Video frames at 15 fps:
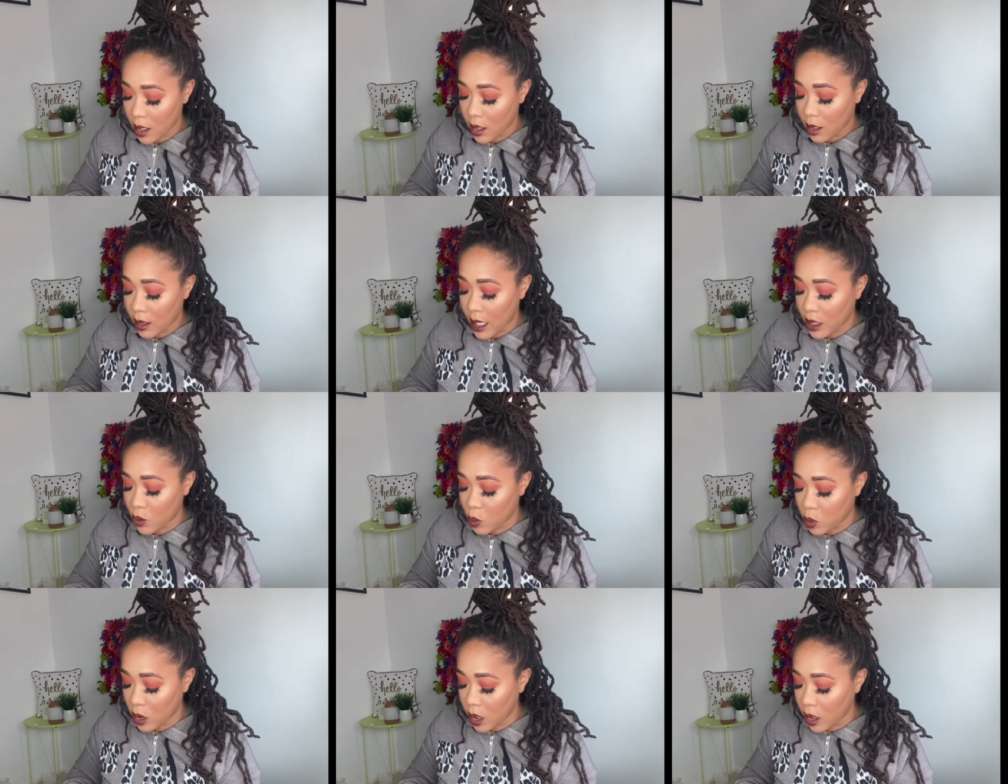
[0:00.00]
That's
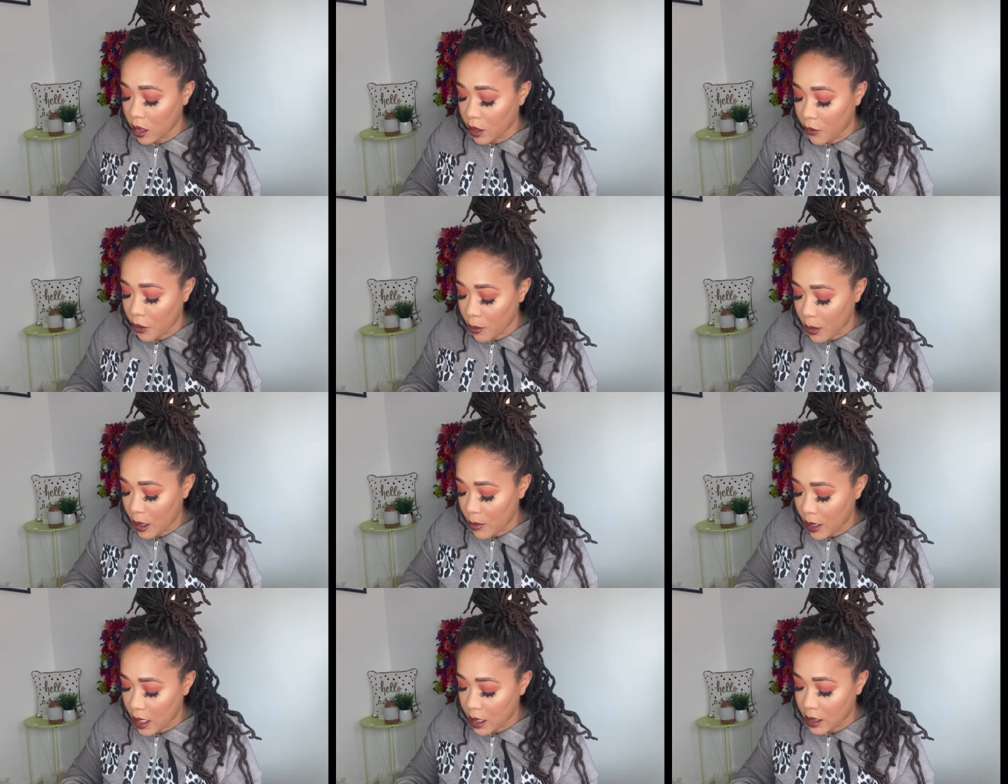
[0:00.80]
really good for me
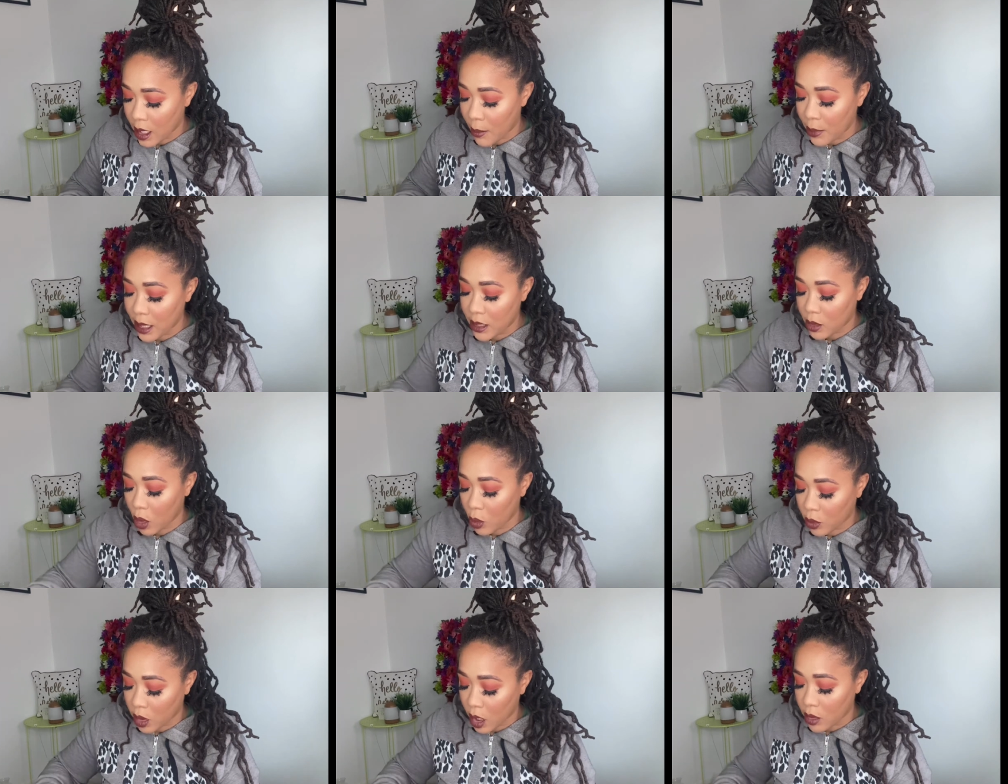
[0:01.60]
because I'll be so
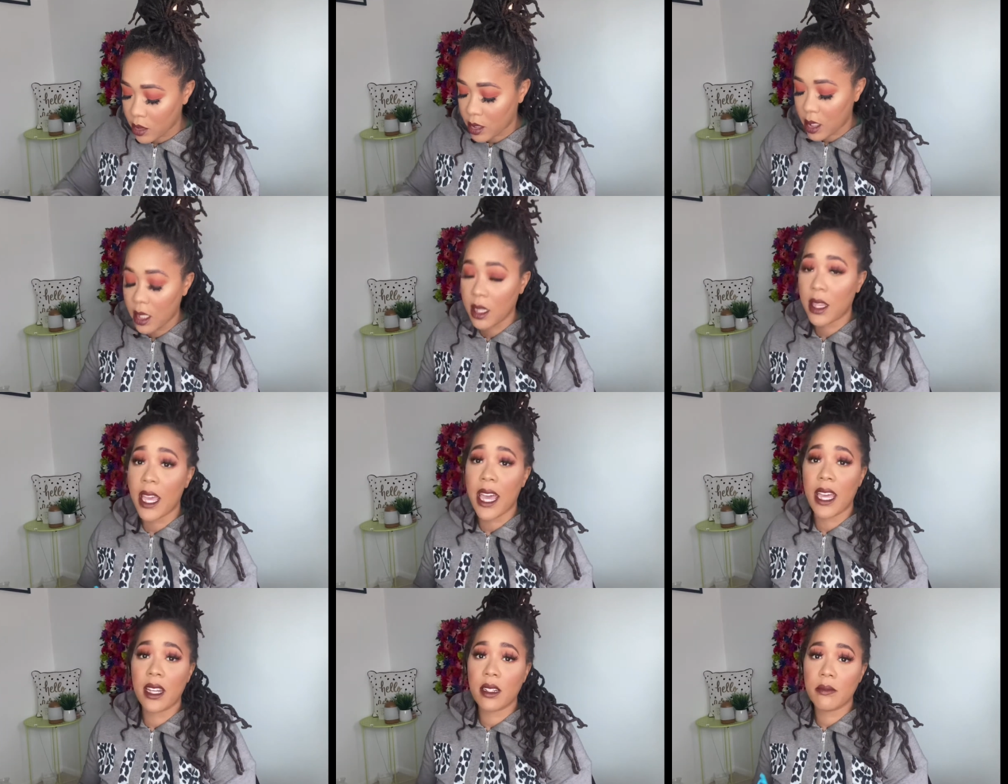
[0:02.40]
thirsty
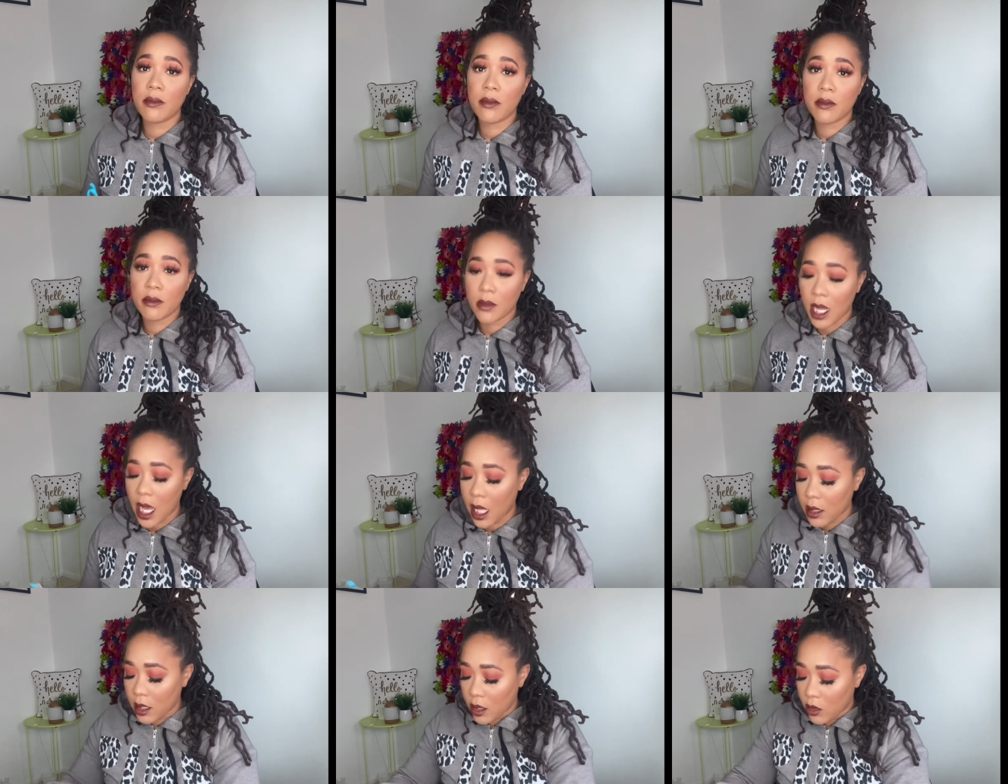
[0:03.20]
that I
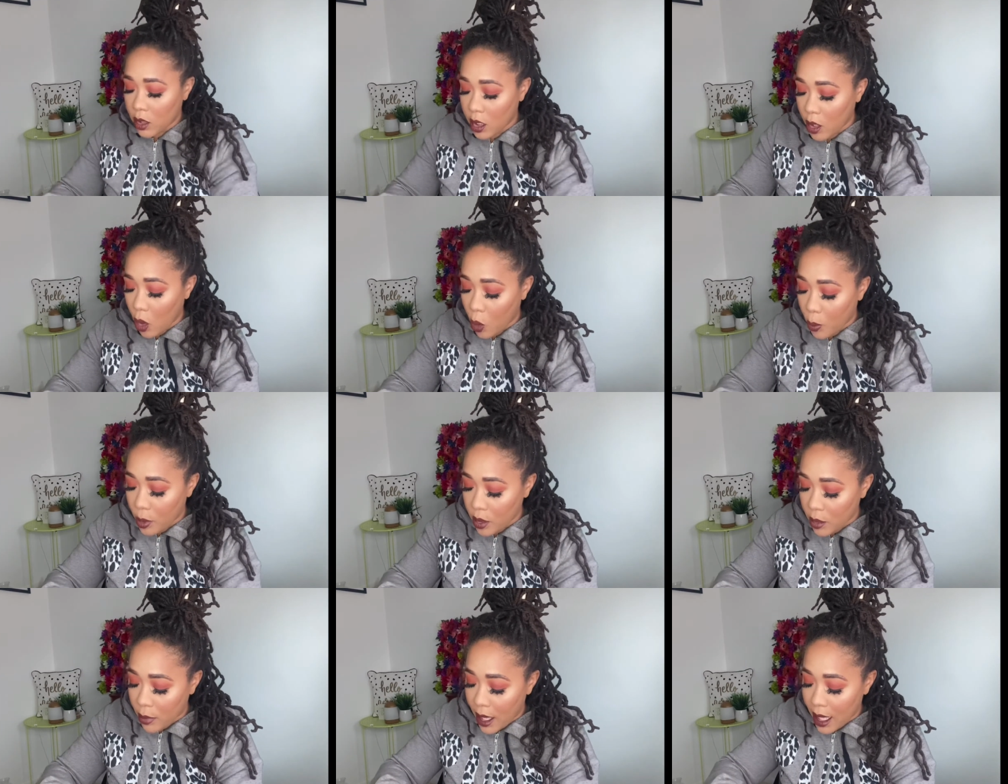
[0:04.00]
literally open the
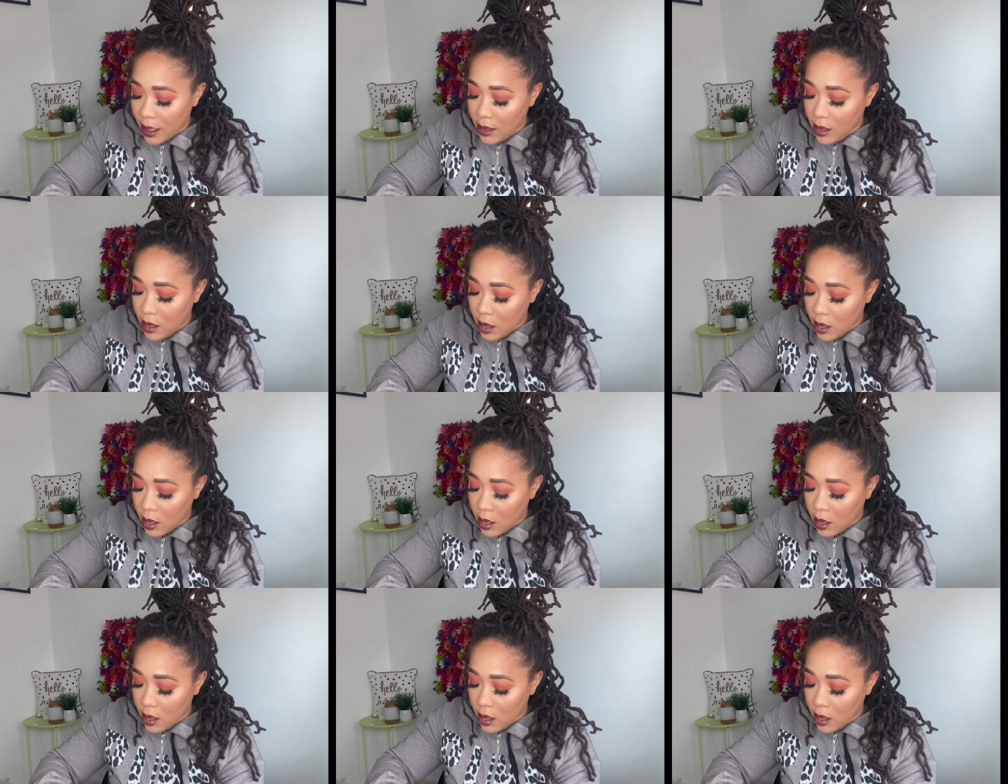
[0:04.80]
box